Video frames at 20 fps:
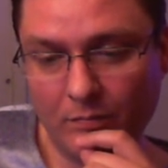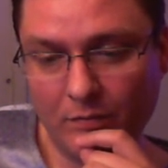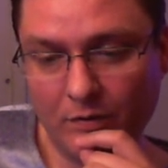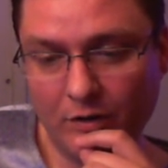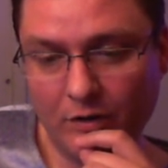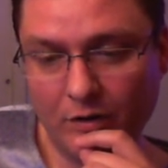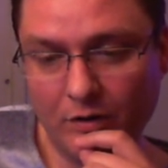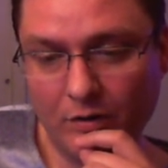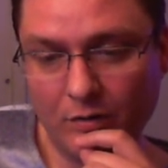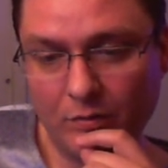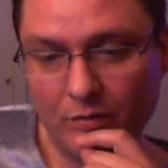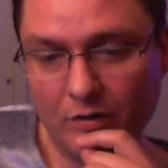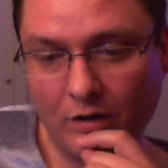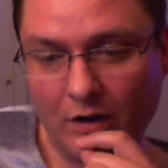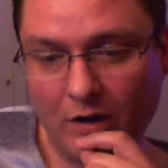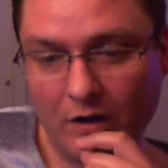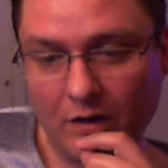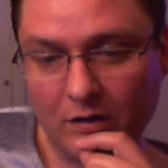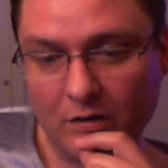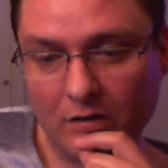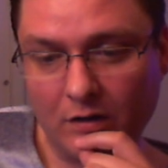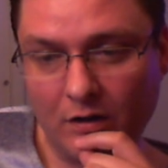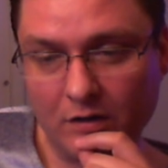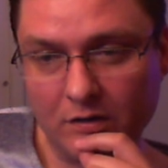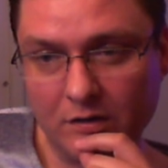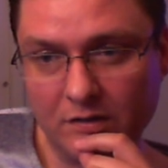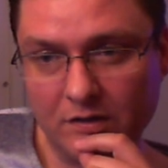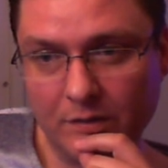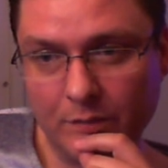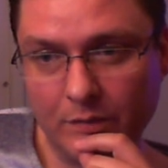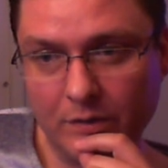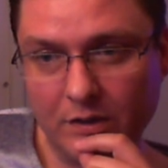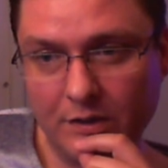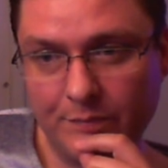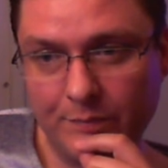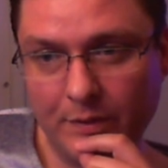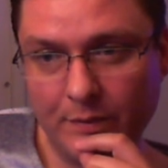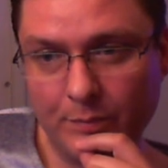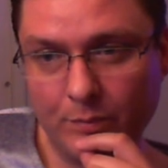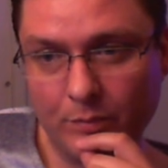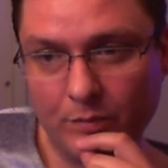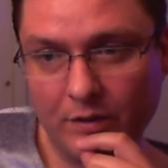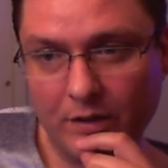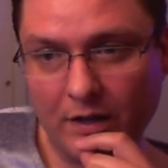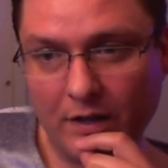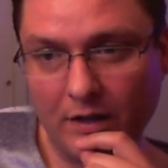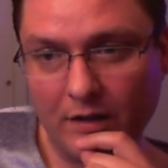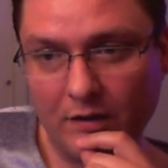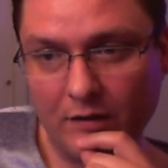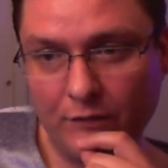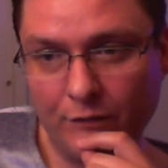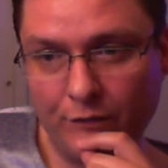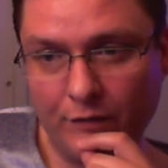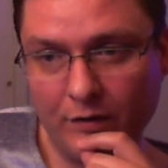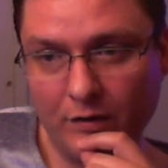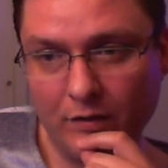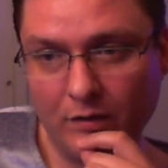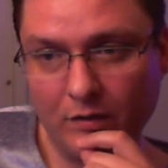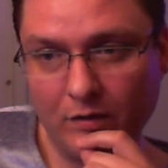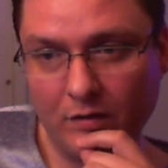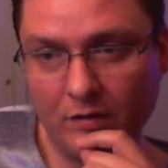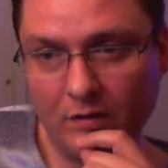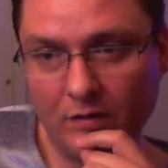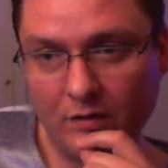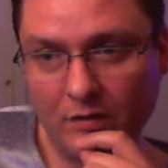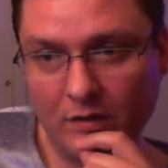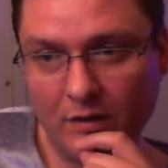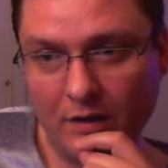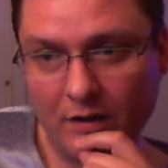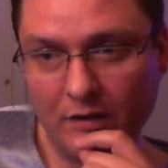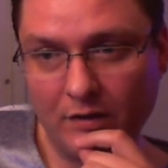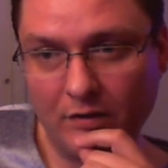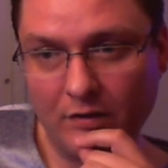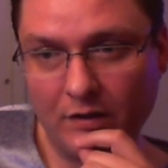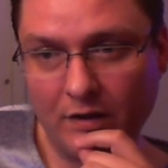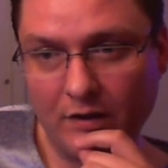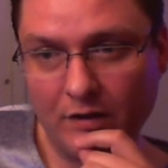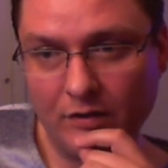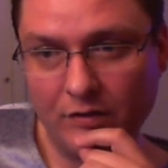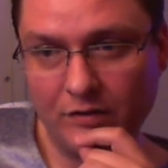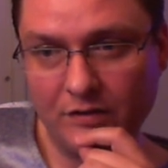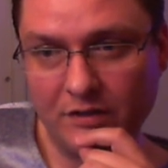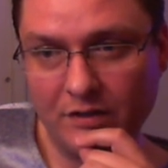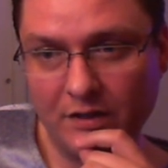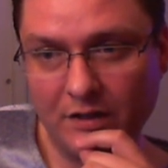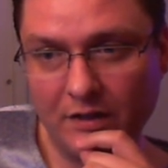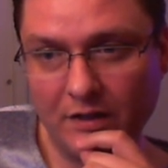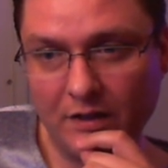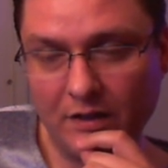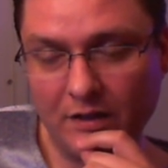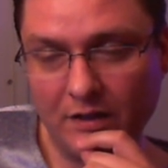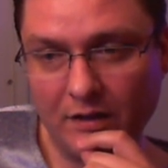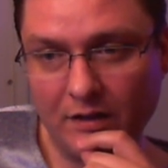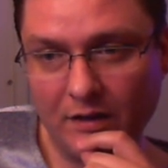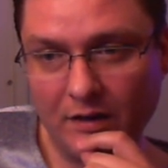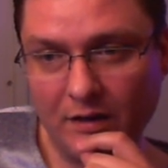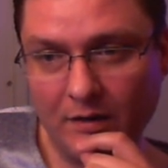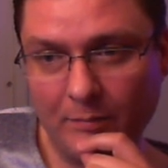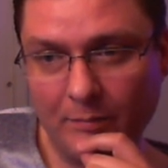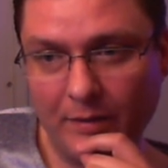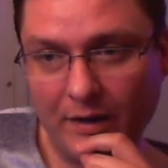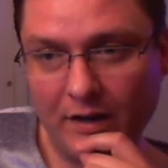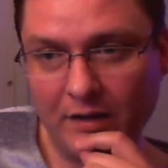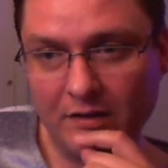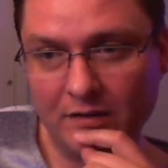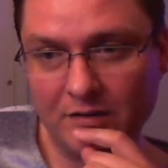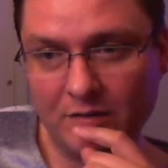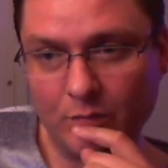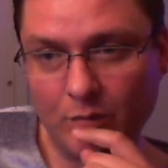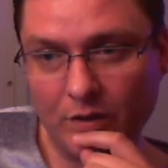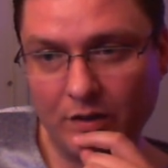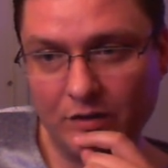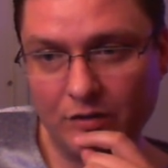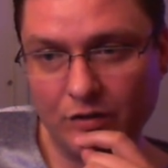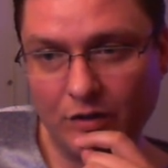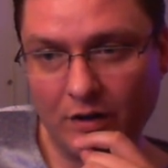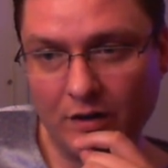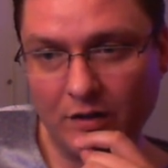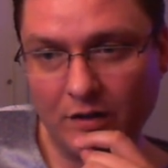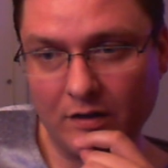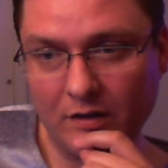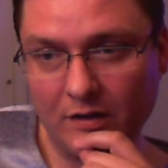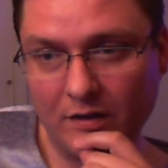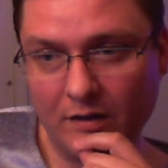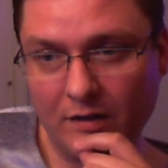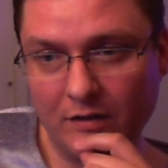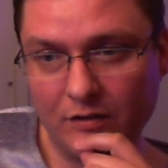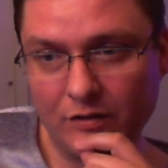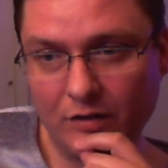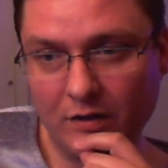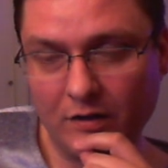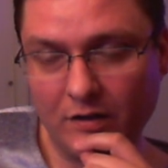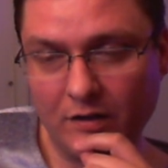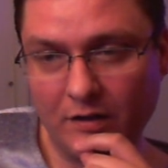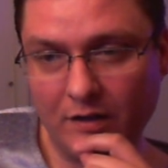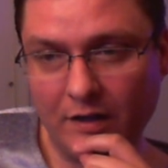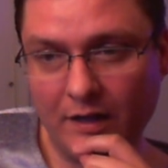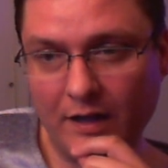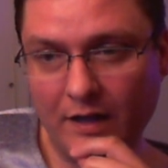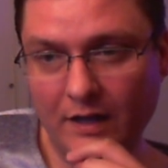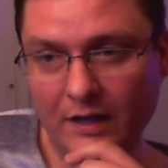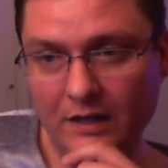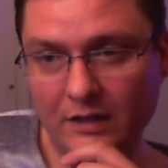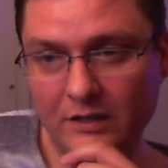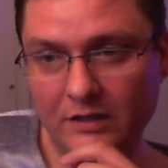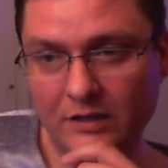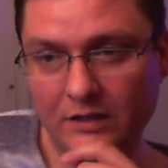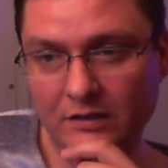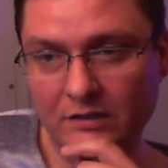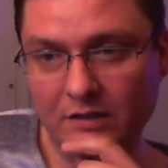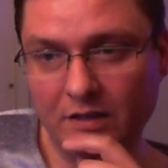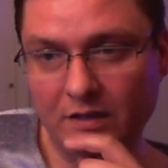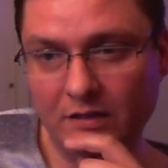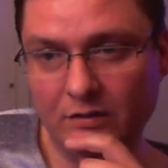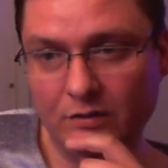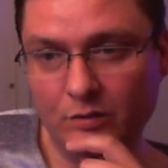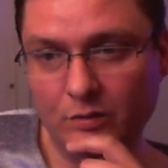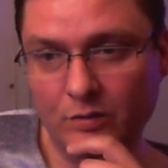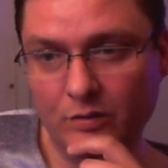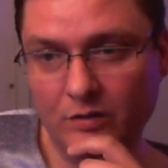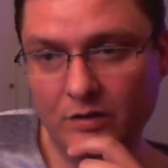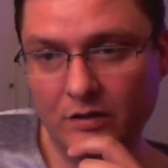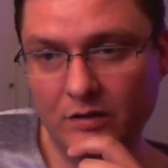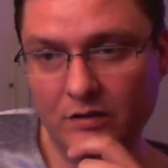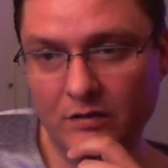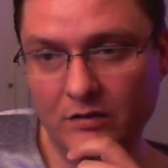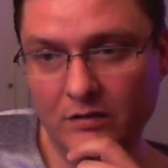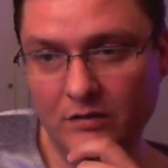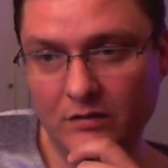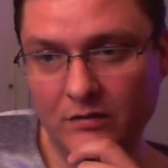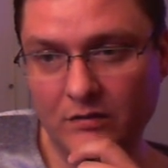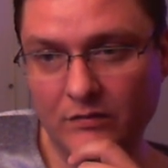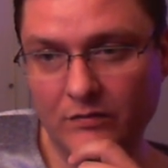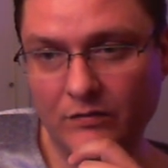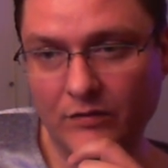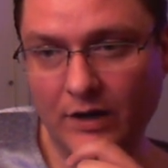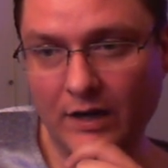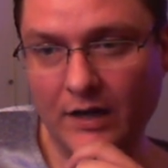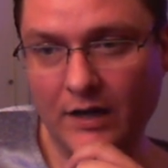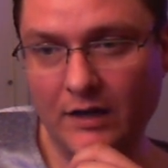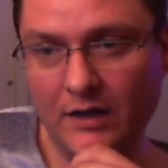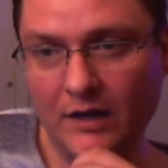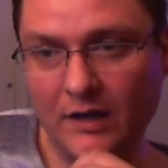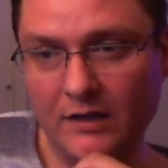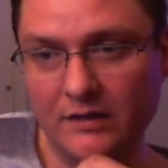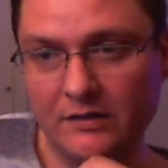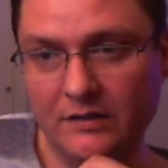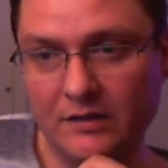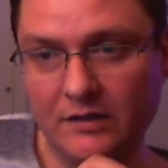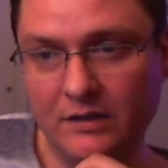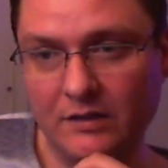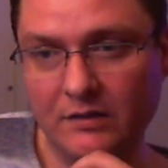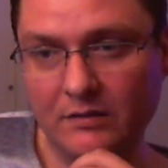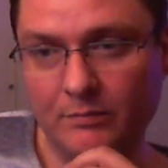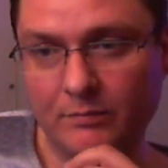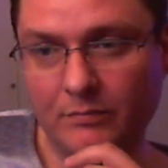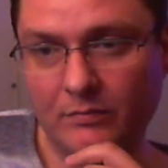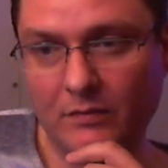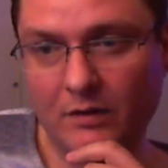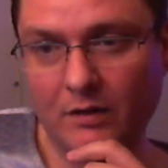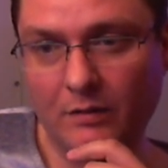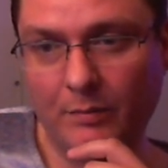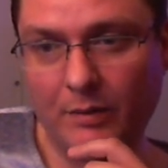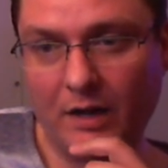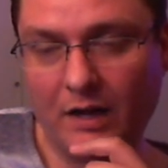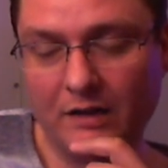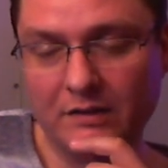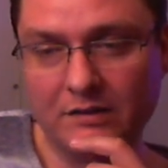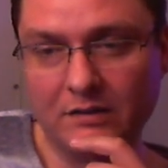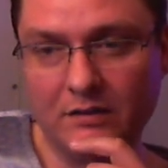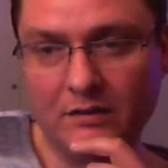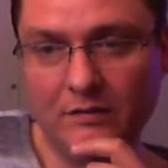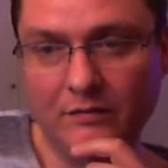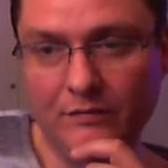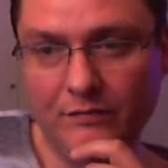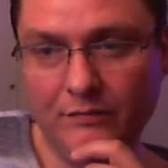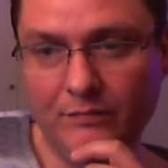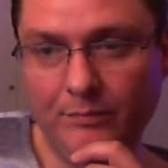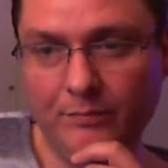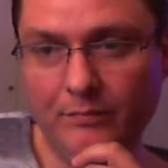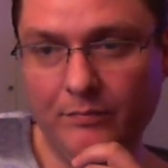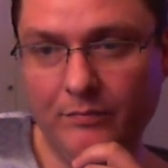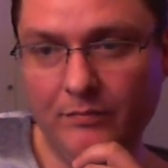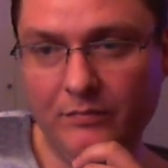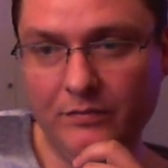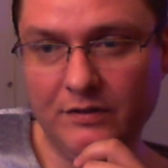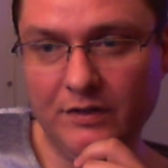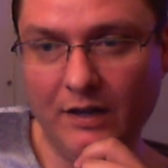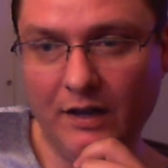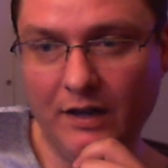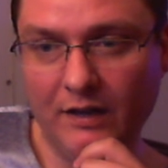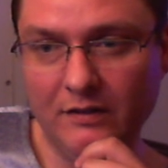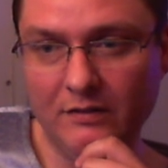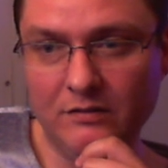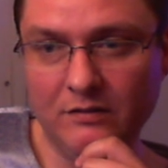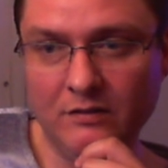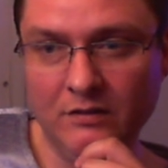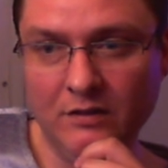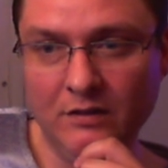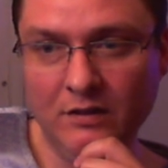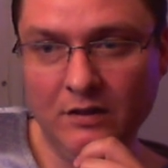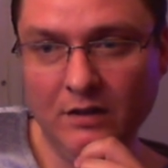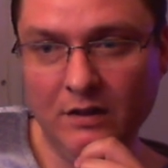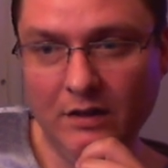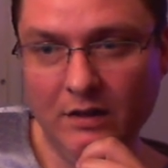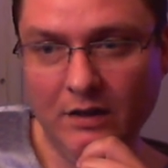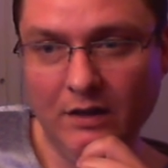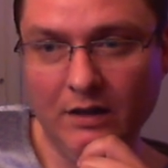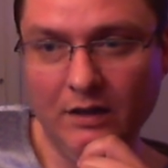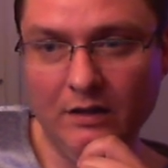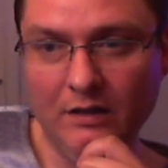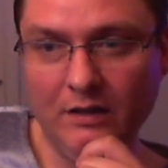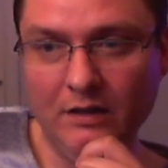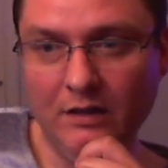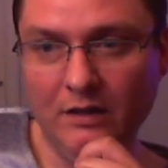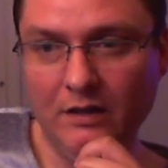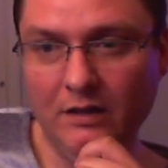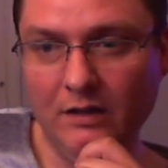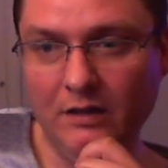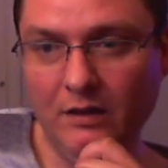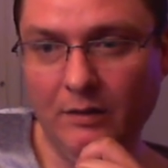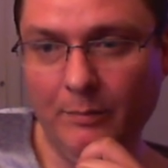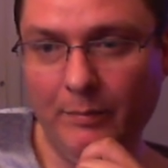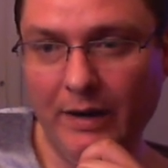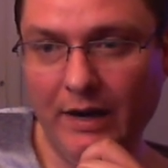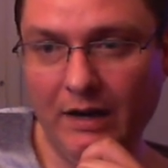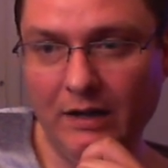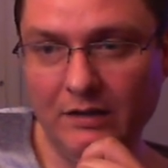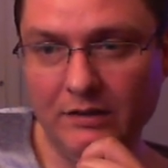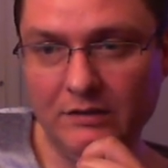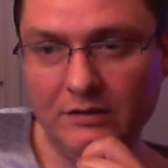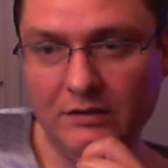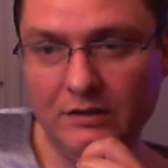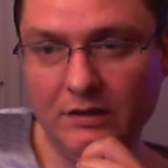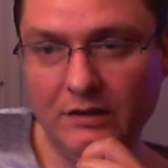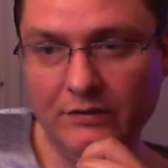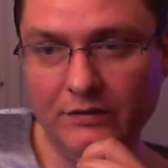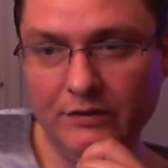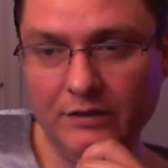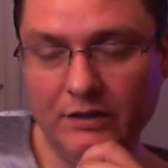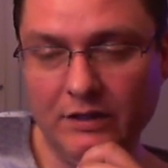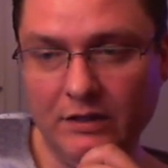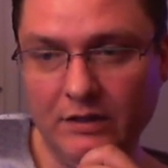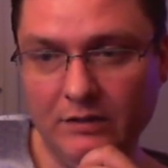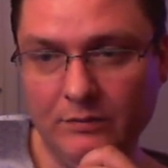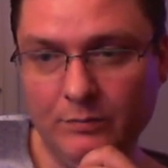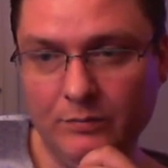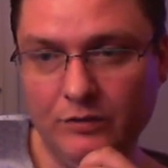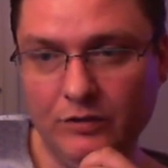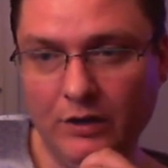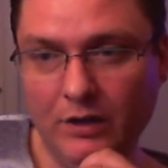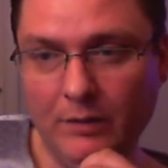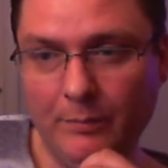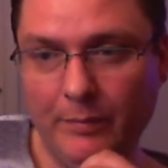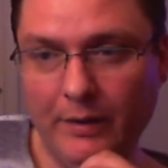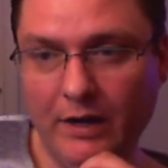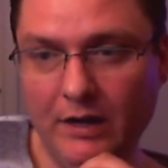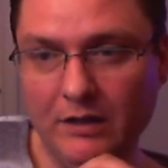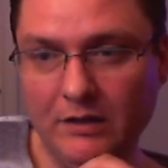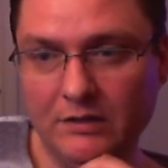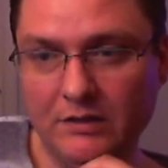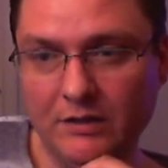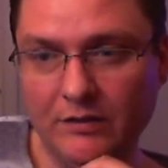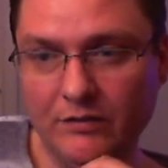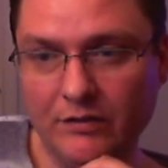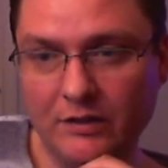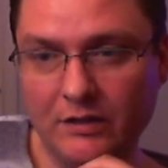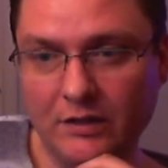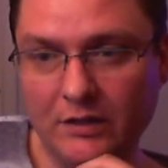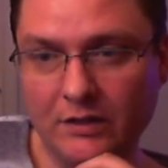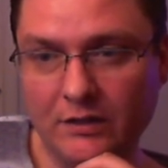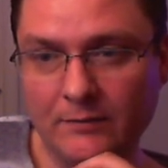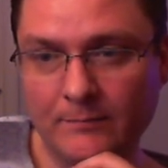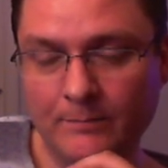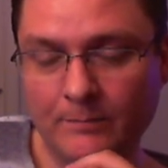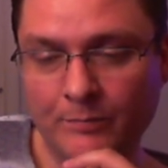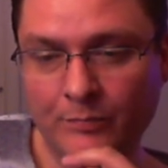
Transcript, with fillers: you know, talk talk to some of these people that you feel that you, that you see an imbalance with. Try to try to engage in, into into recognizing the positive side and the uh, the balance to everything. Try to balance everything.